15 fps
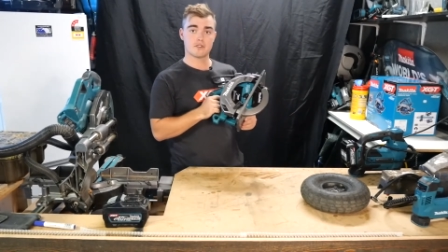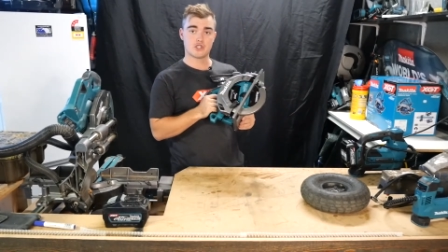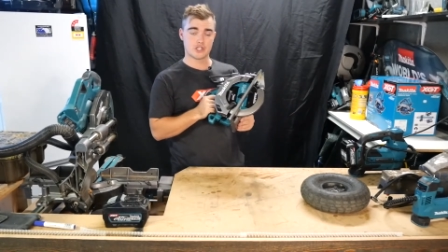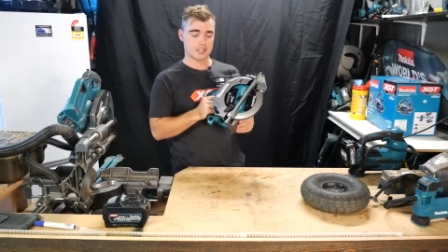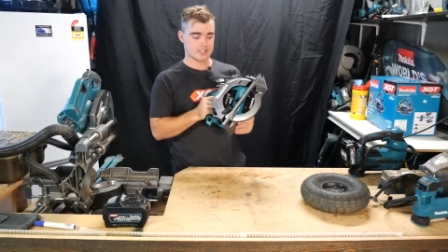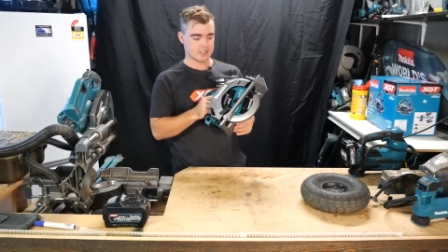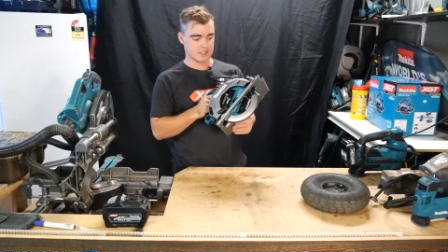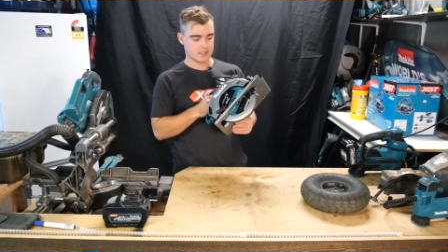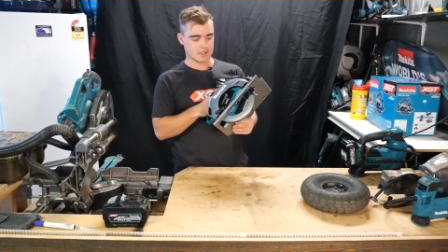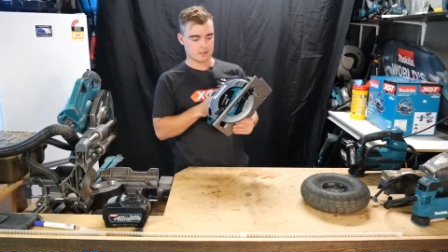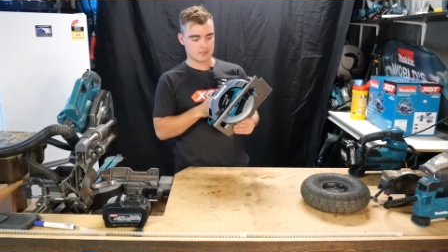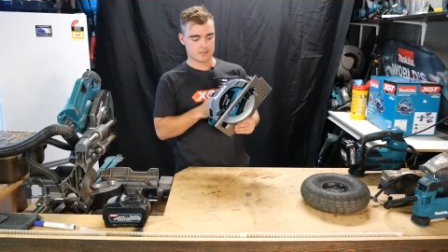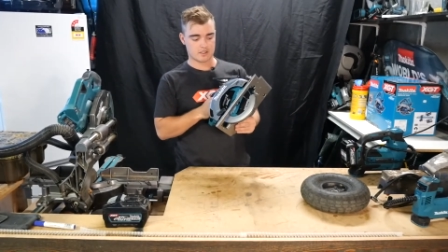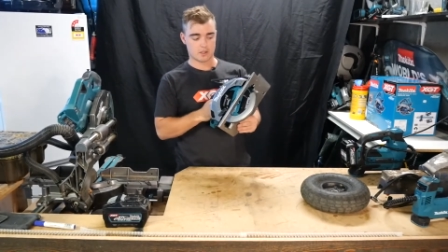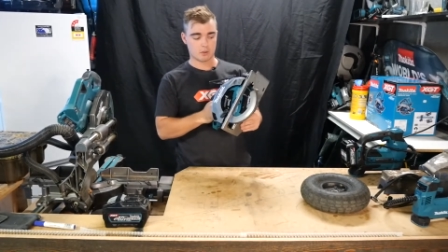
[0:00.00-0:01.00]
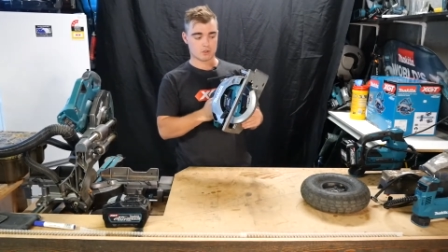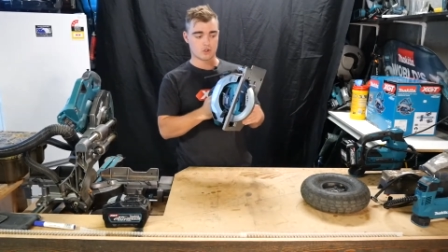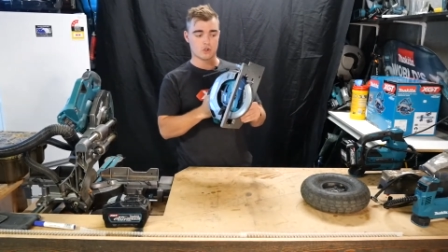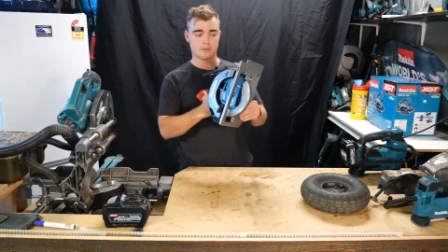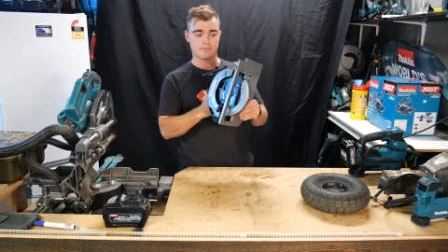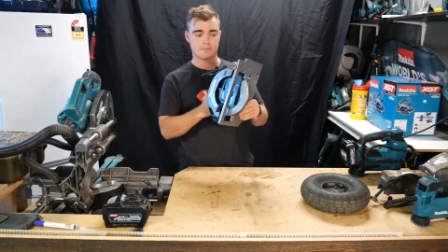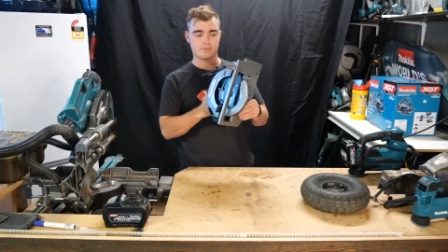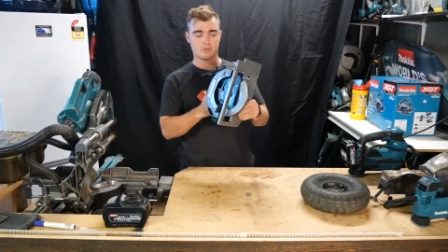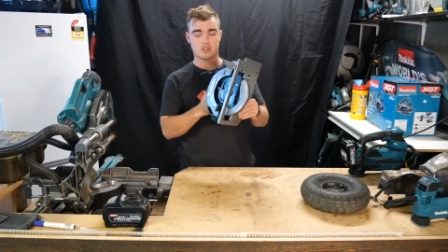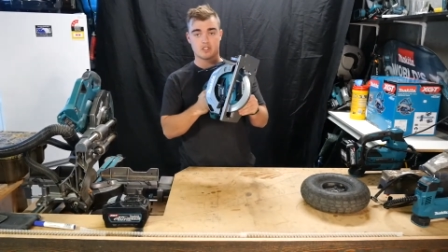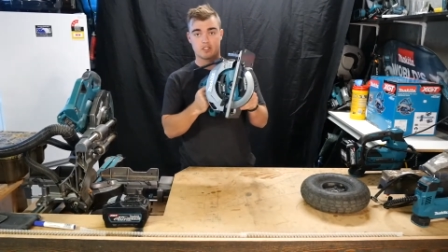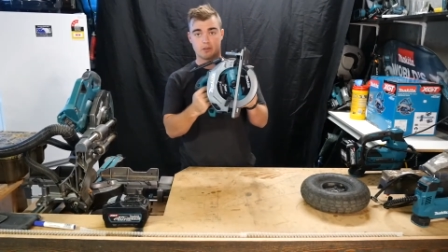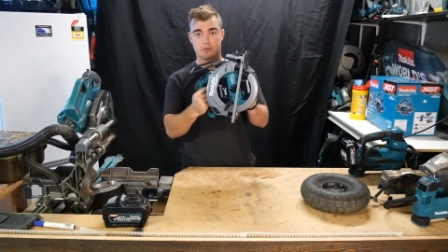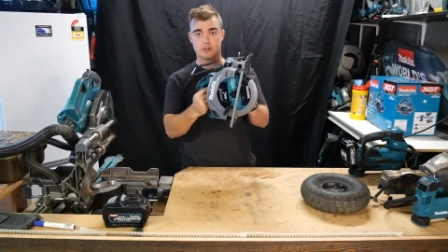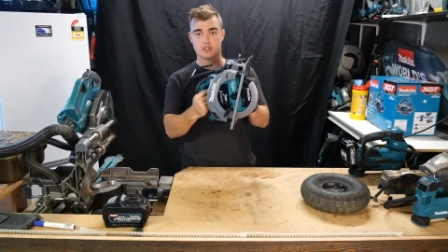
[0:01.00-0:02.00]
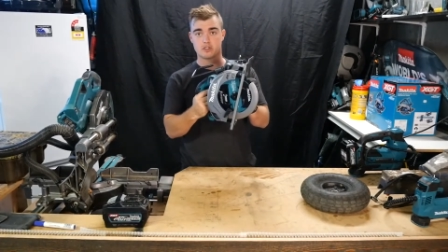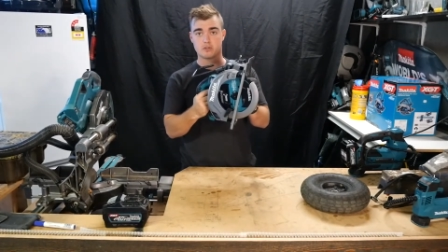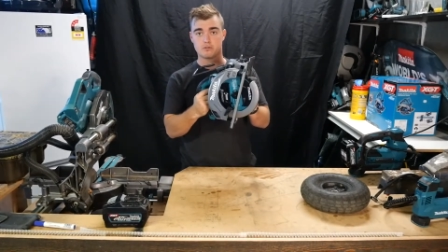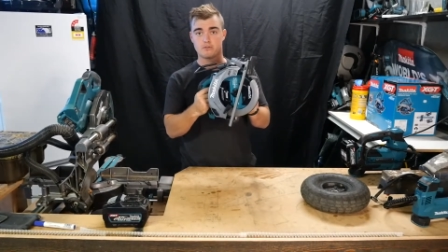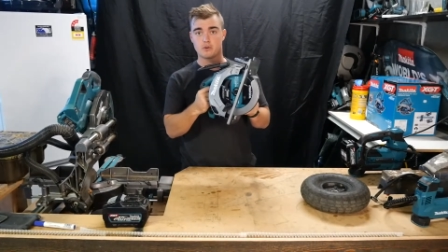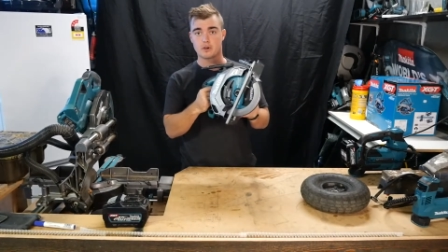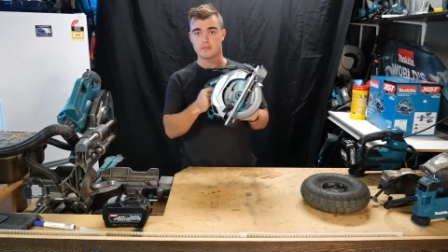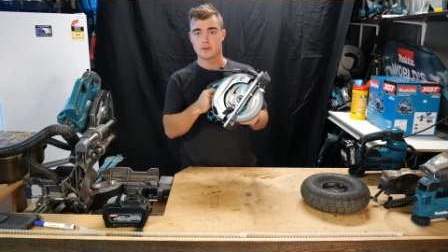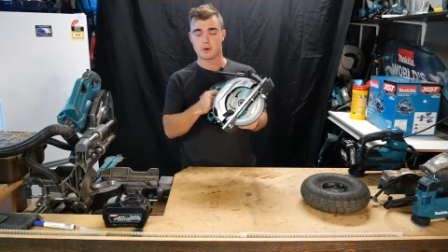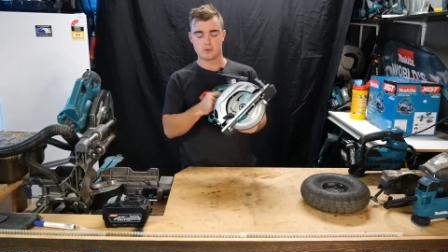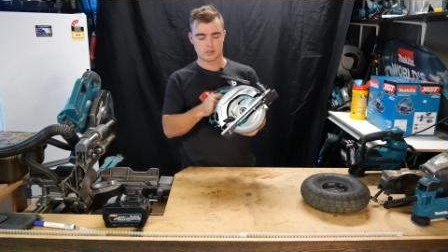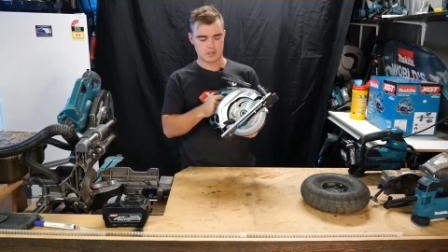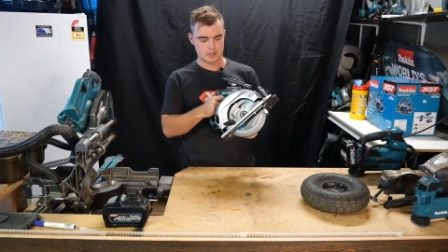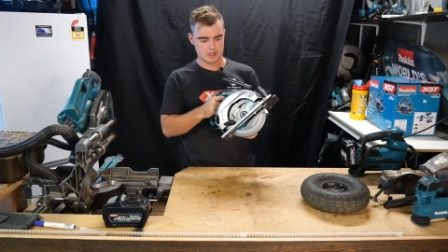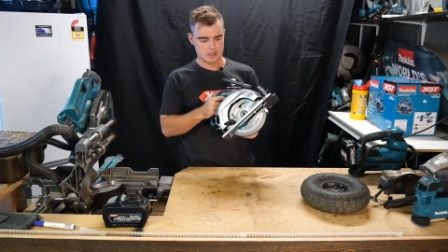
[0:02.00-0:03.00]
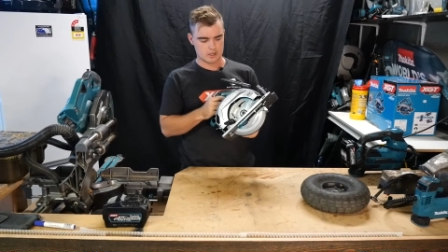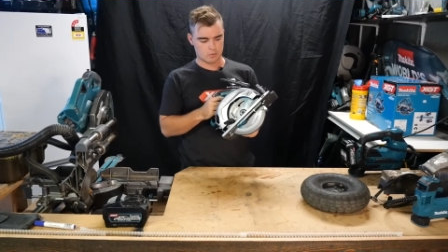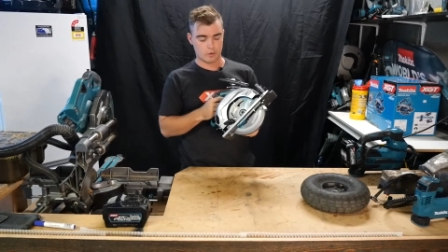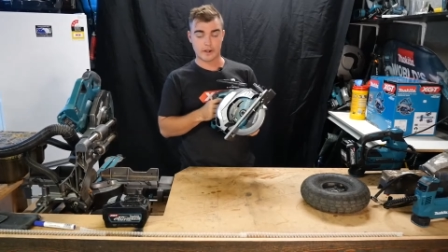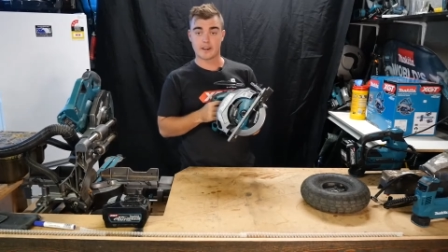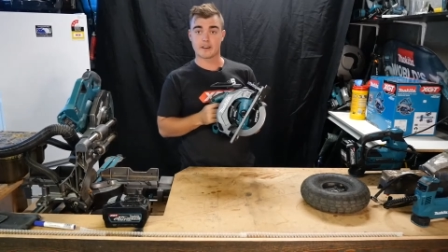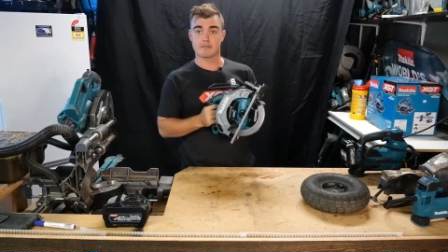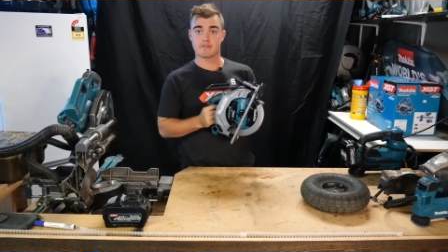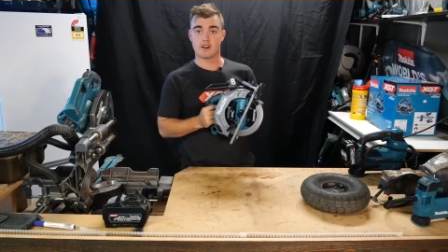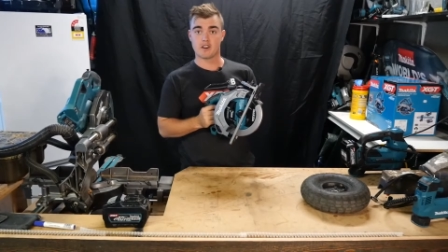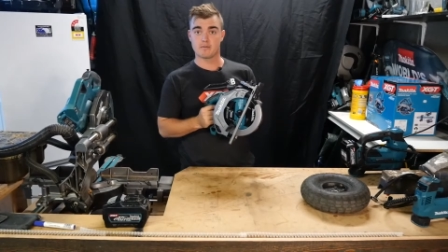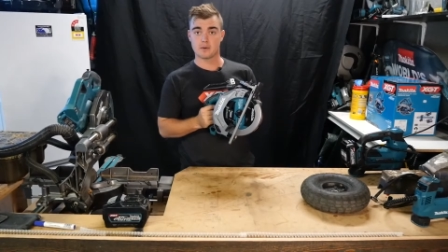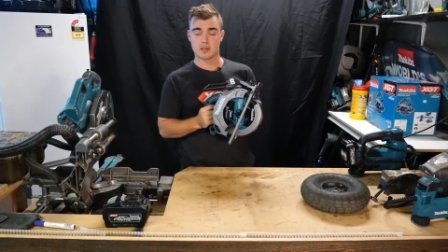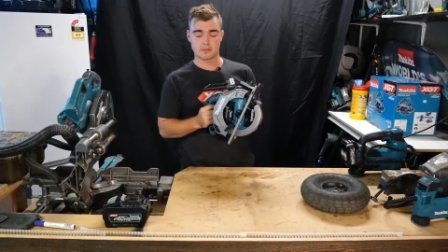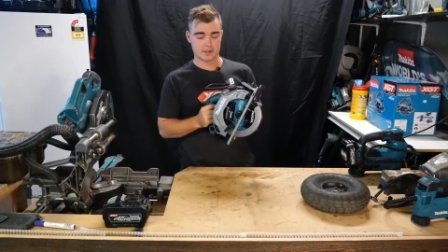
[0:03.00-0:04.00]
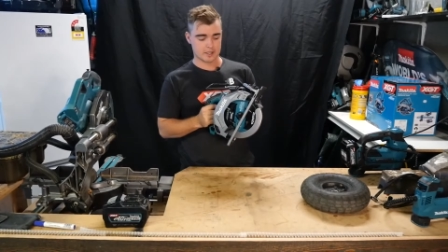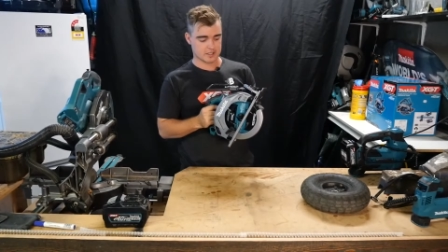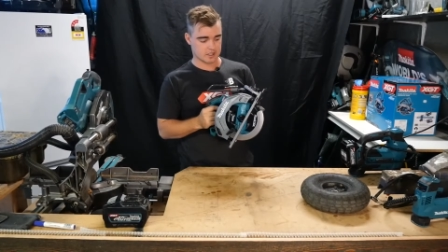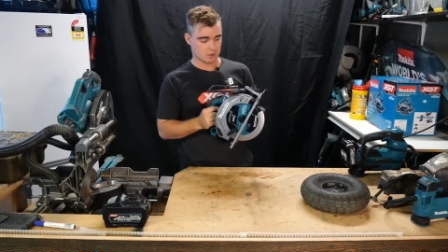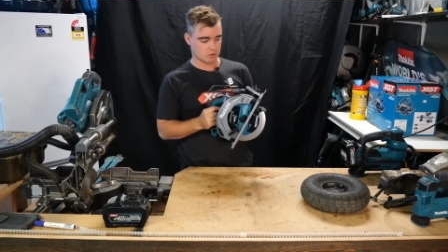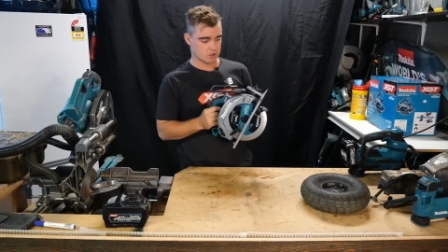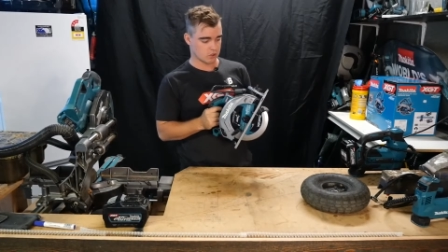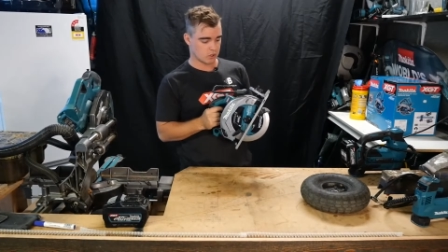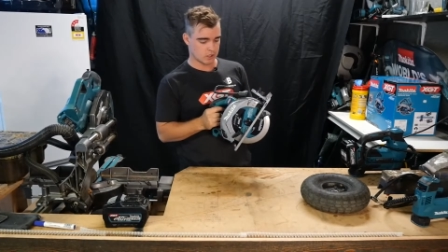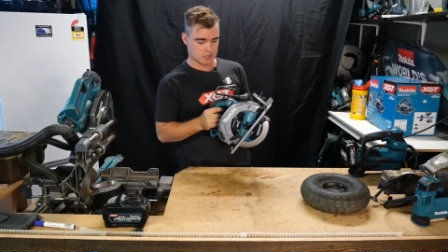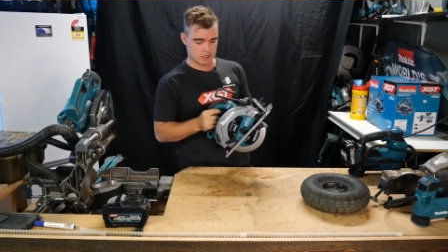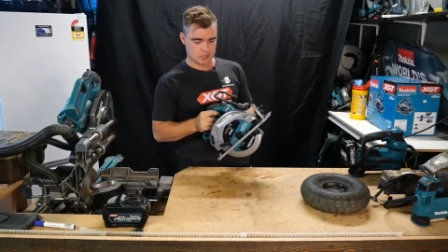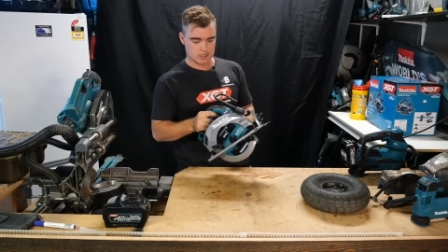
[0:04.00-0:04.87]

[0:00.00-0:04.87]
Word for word: GZ skill saw, which is the original 40 volt 185 millimeter skill saw.